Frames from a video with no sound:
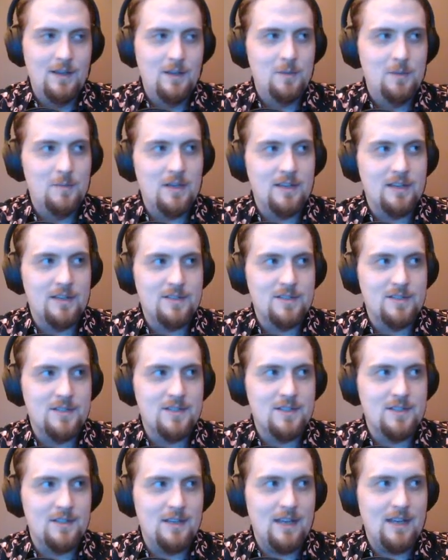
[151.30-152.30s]

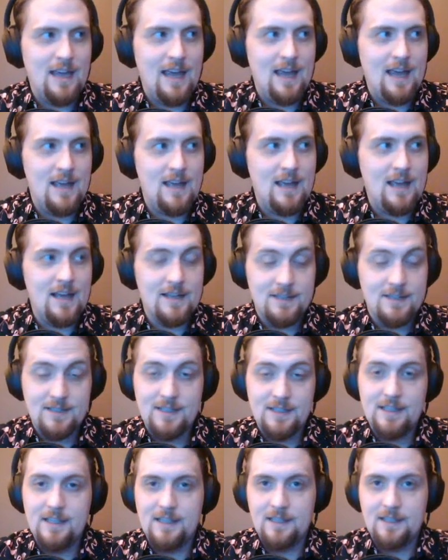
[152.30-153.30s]
because, as
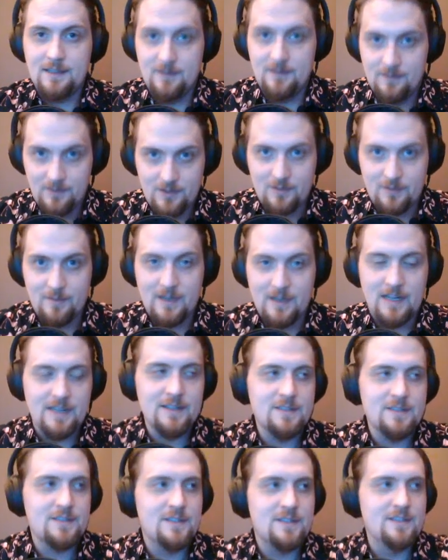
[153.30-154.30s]
he
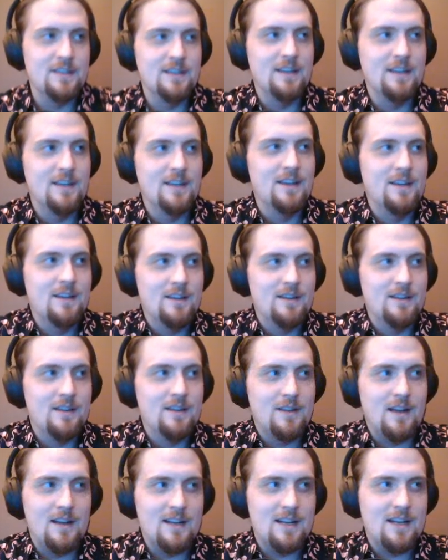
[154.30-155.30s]
surmised,
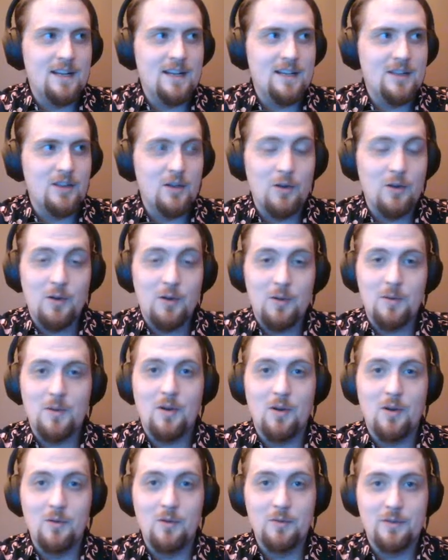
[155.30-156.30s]
their
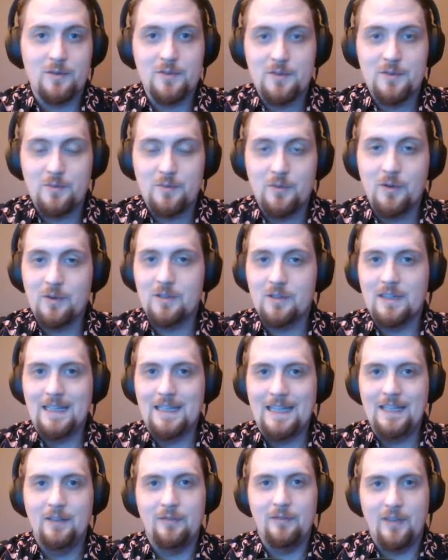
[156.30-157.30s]
owners weren't
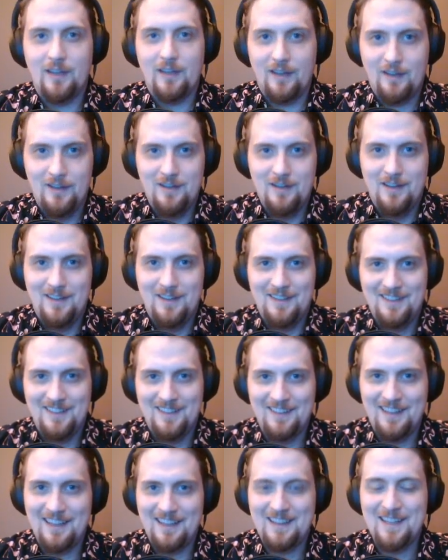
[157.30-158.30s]
leaving
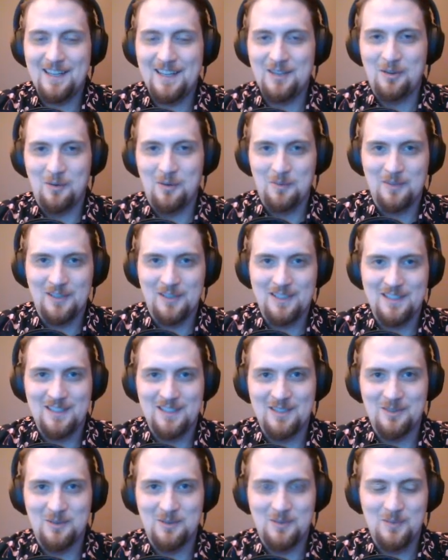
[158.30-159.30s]
like they normally
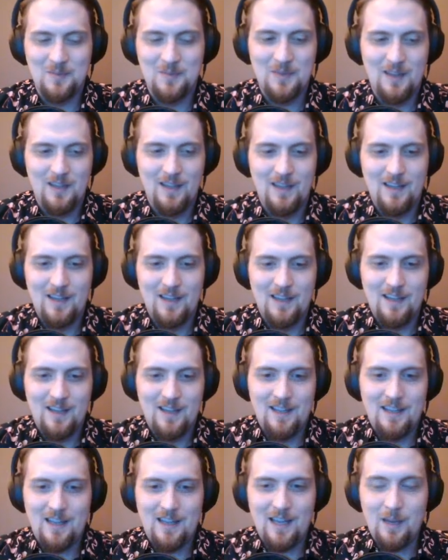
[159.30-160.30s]
do.
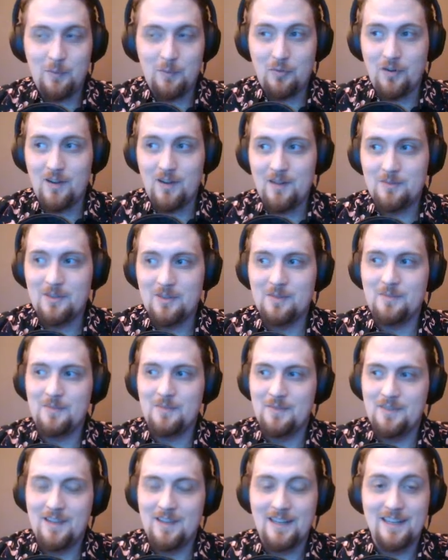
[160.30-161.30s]
A
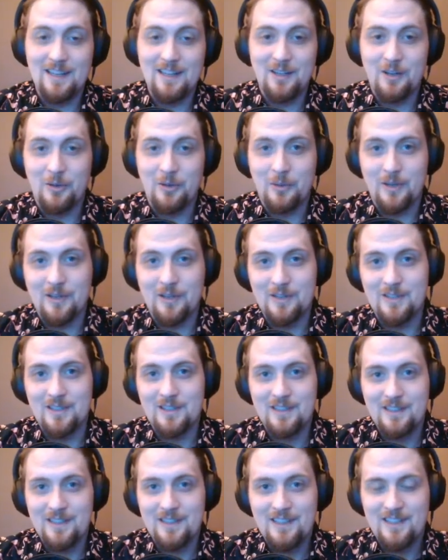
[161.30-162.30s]
problem that he noted
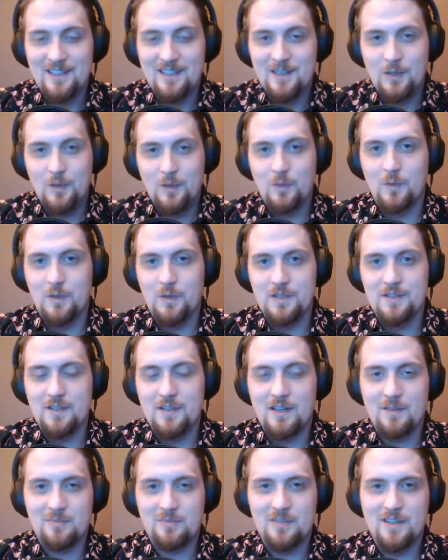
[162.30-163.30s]
was
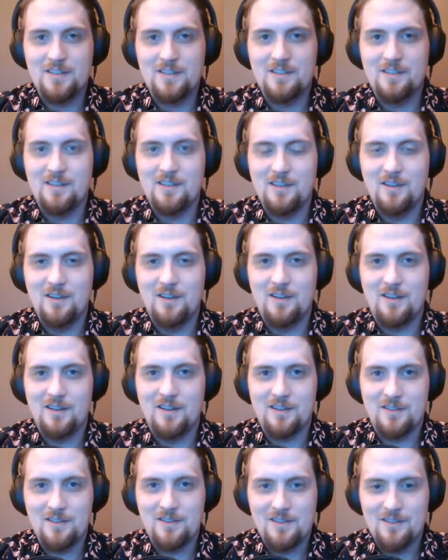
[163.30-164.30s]
not present in
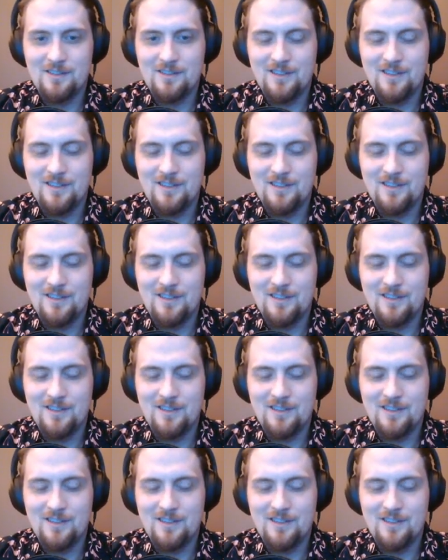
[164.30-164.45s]
dogs.